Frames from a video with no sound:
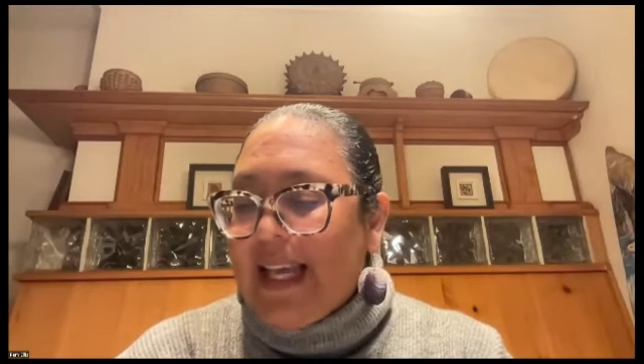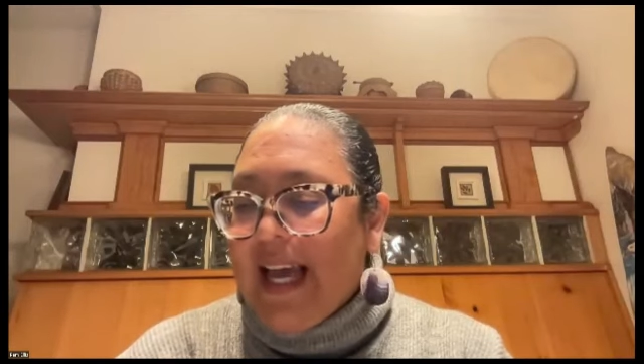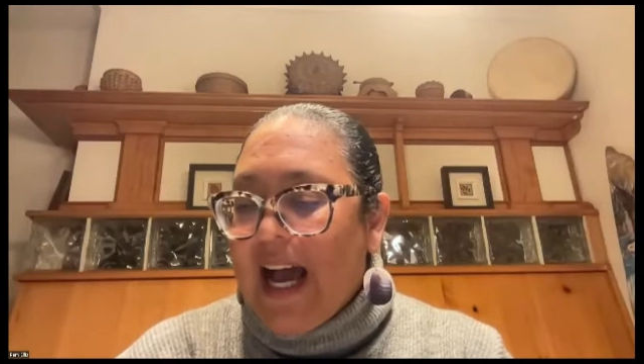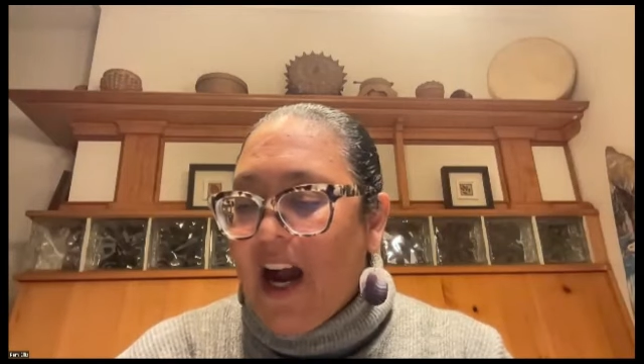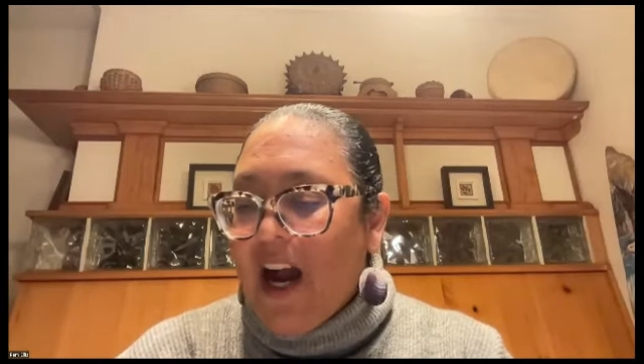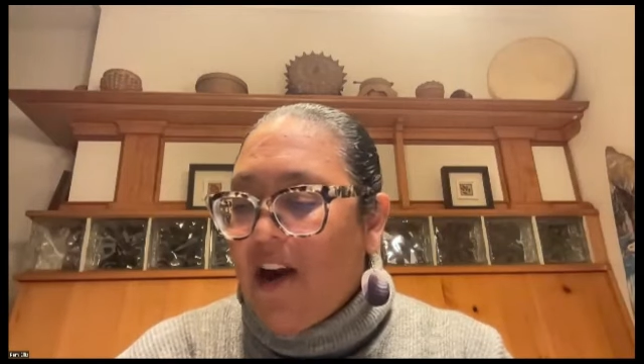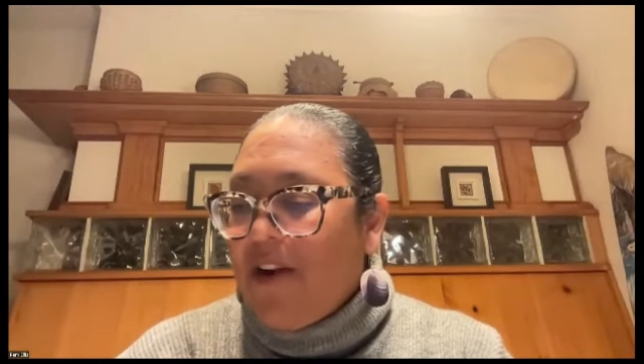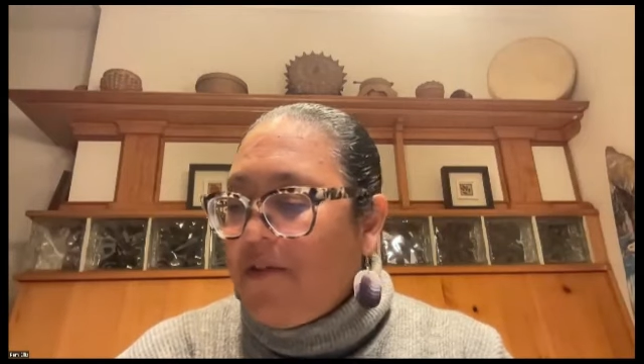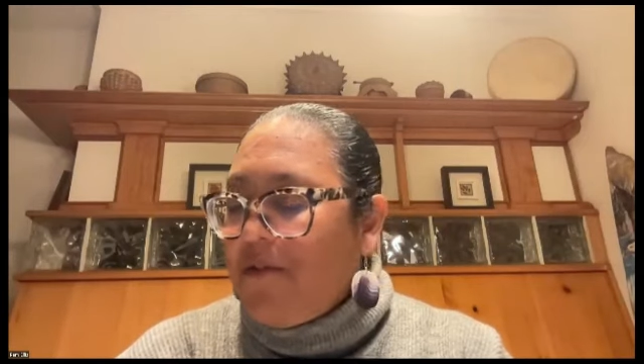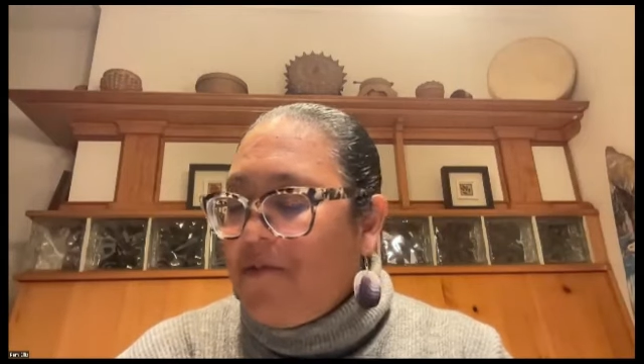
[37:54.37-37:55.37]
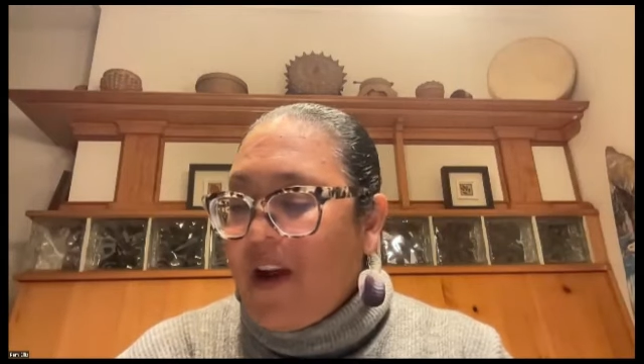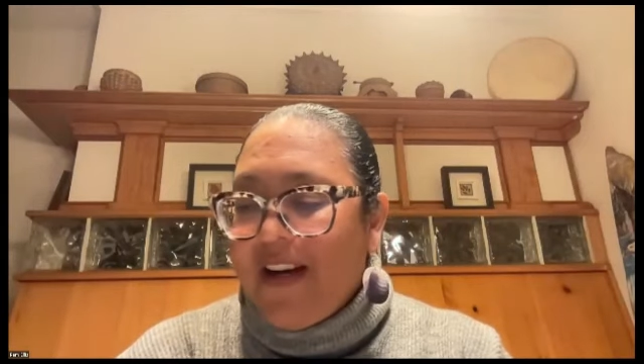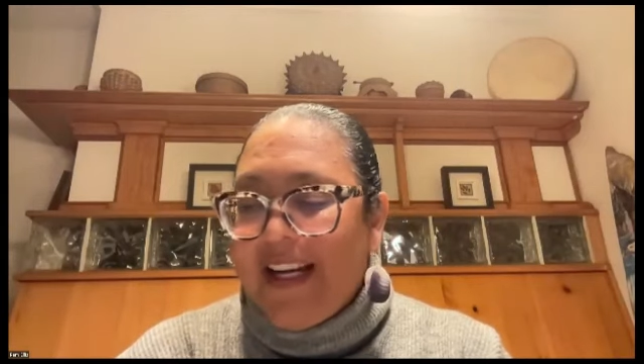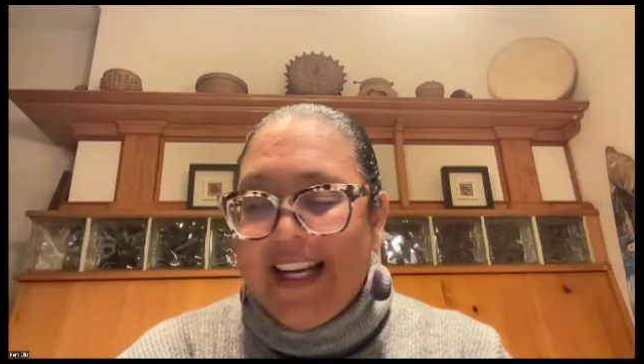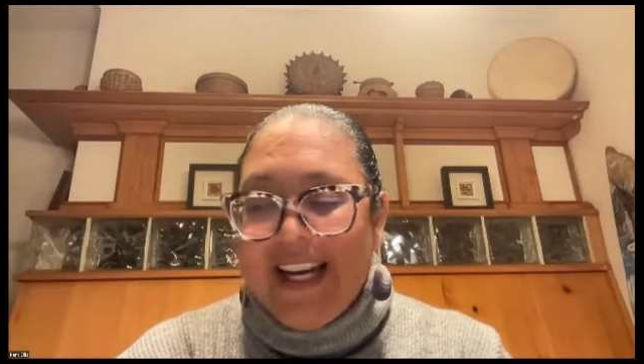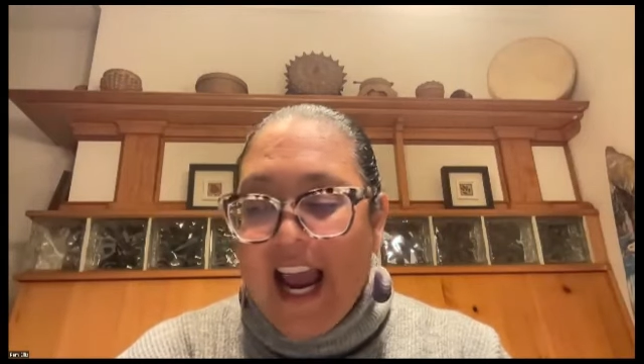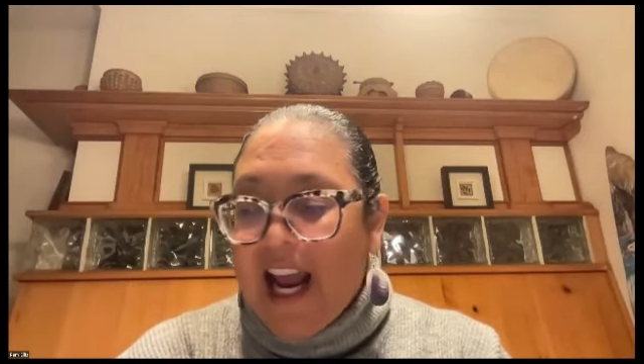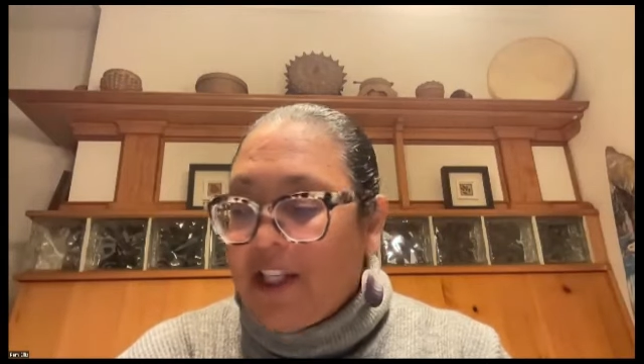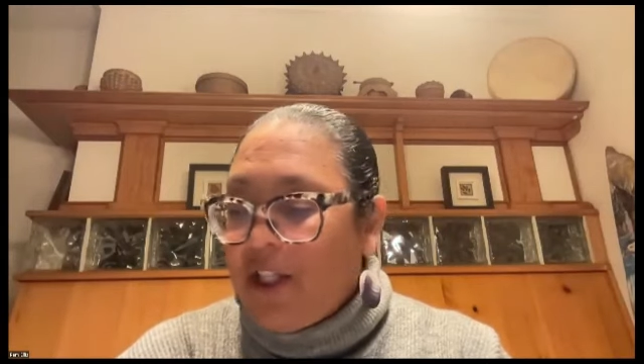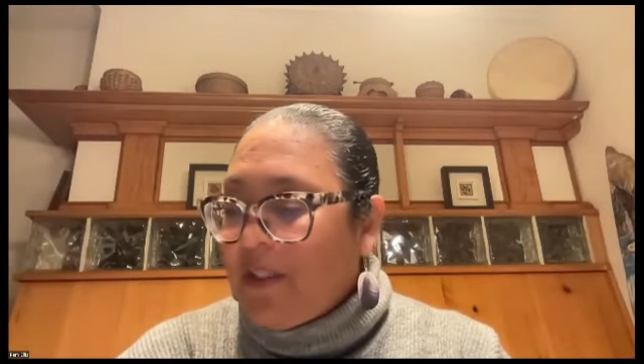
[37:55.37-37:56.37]
are very
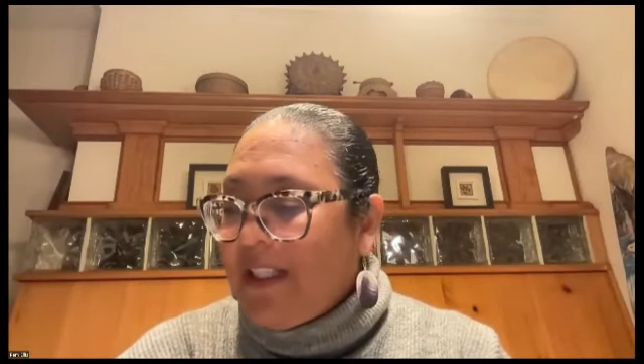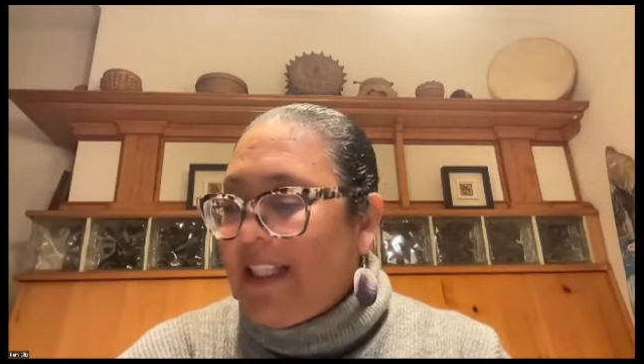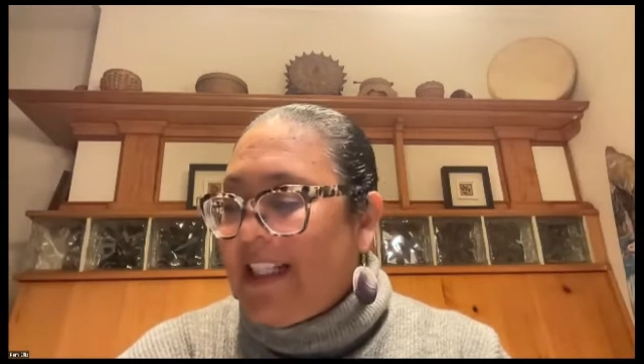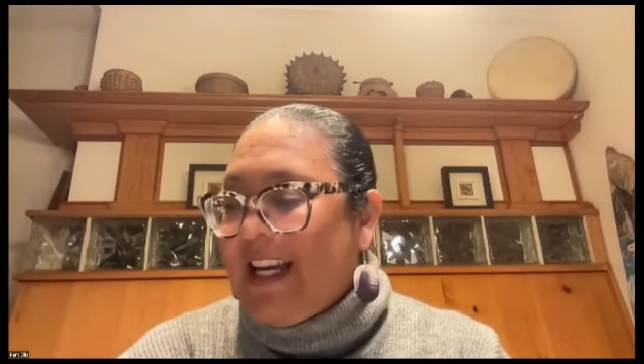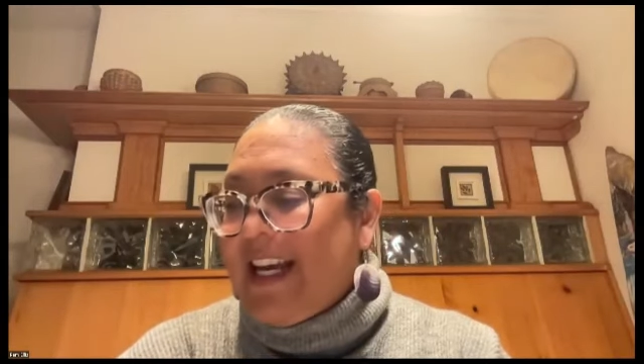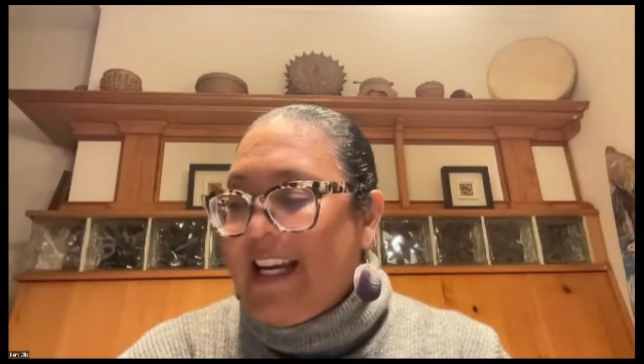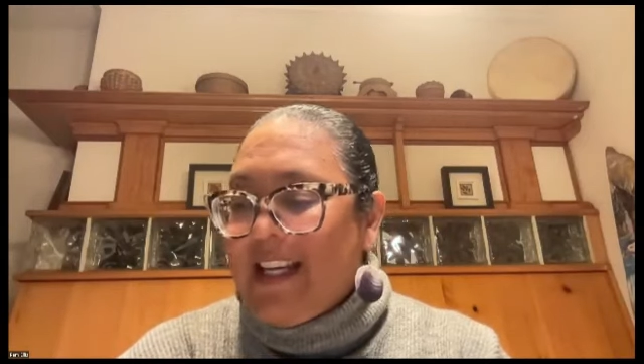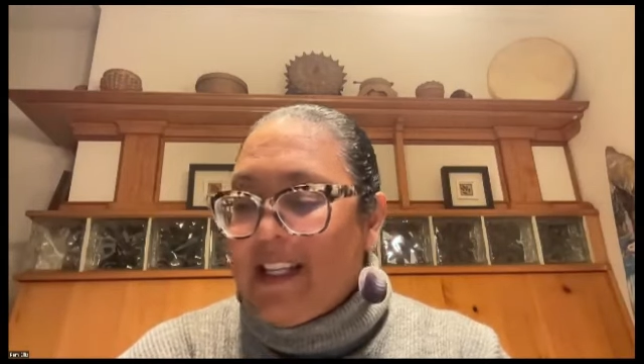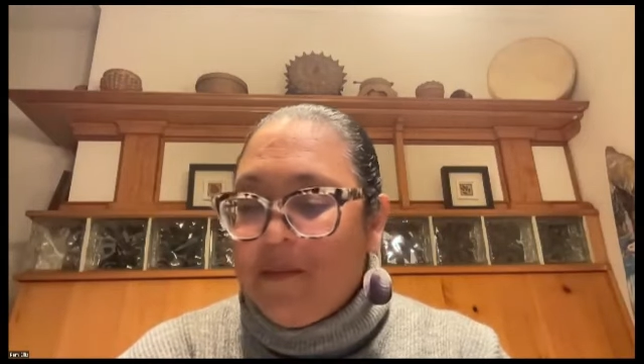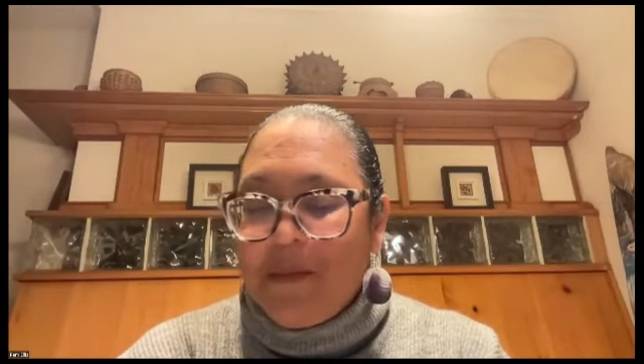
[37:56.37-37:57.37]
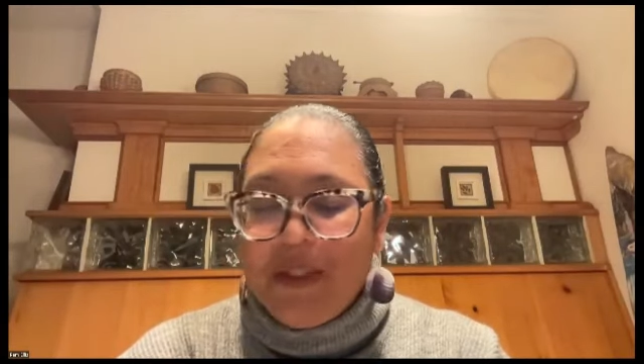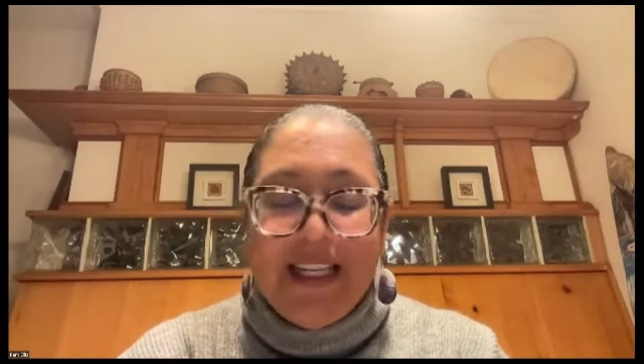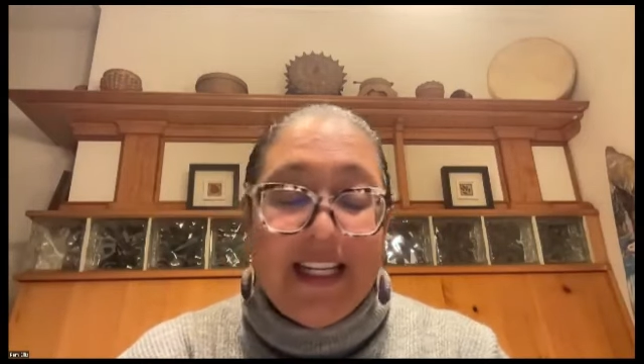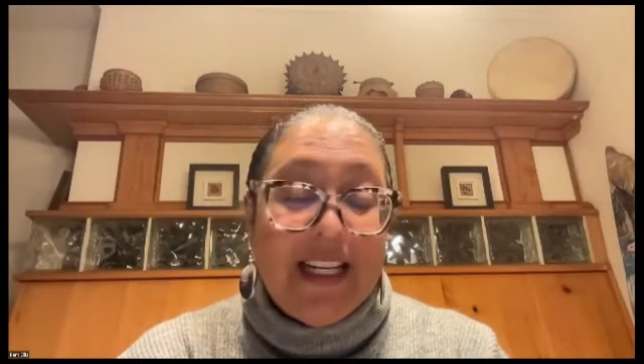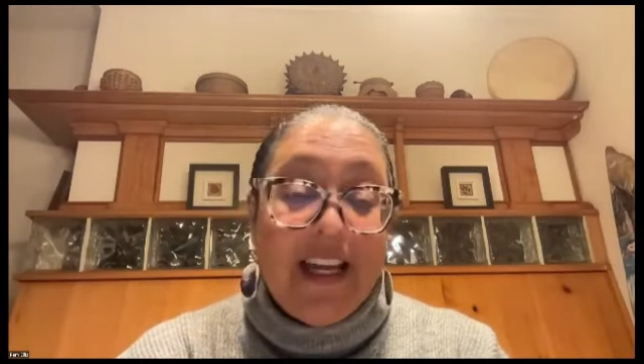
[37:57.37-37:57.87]
inaccurate and incomplete,